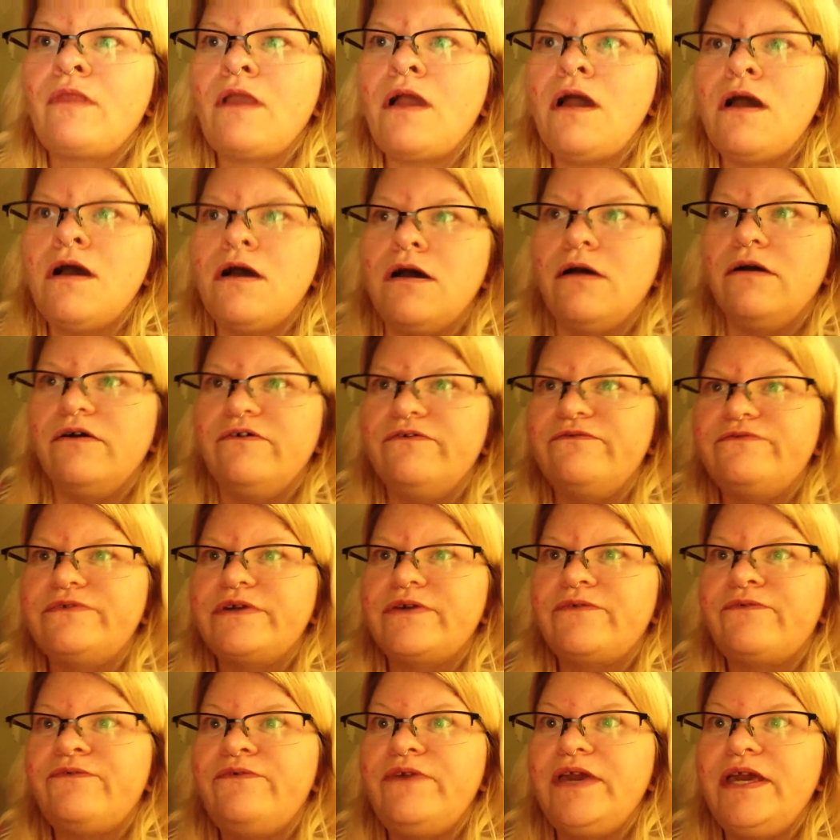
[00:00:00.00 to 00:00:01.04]
of
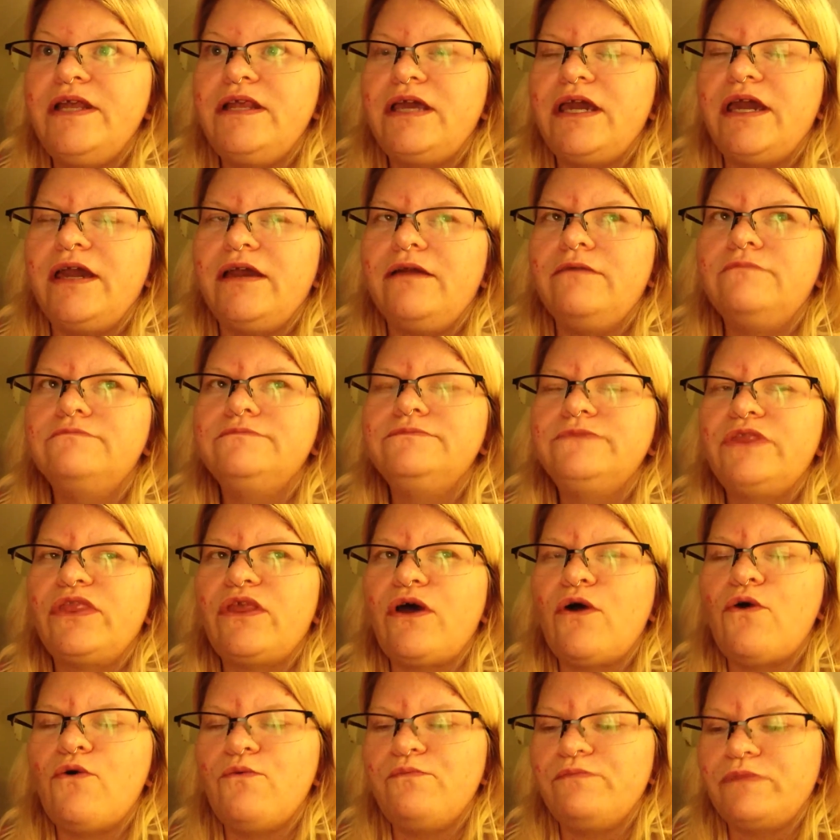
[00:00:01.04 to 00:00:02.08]
feeding
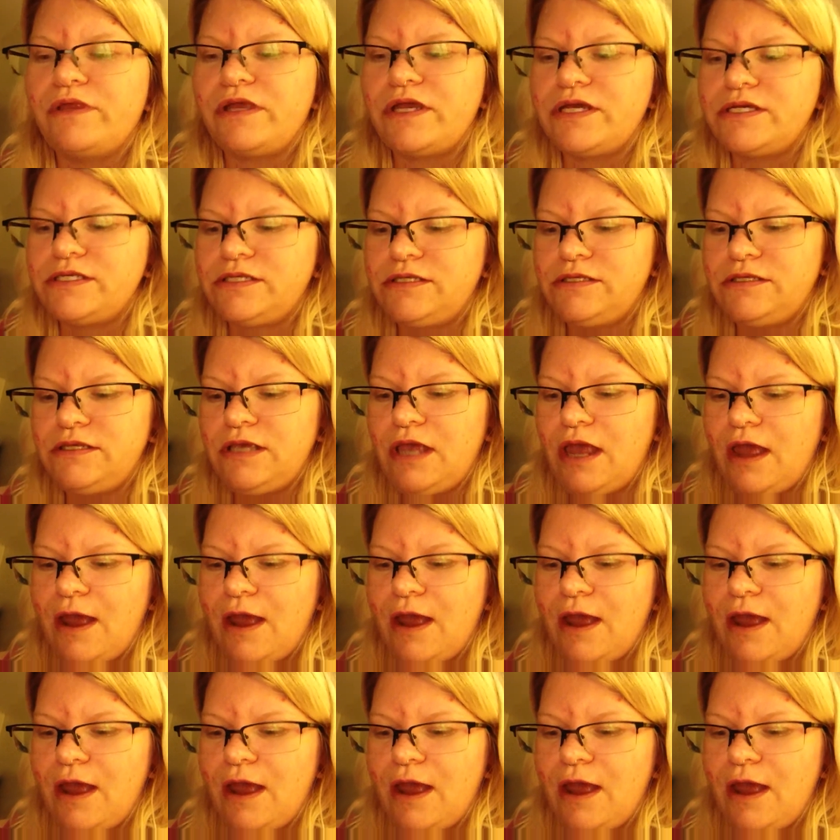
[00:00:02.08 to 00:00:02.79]
the homeless.